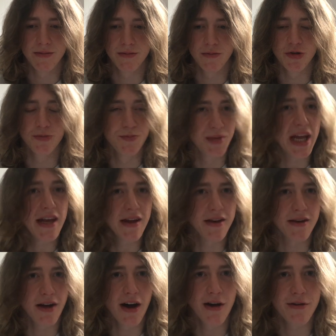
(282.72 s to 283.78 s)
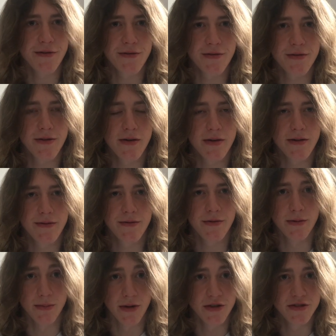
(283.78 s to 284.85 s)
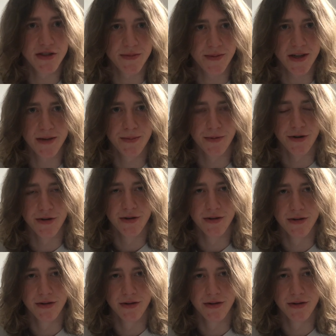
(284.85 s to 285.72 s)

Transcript: will be enough for most people.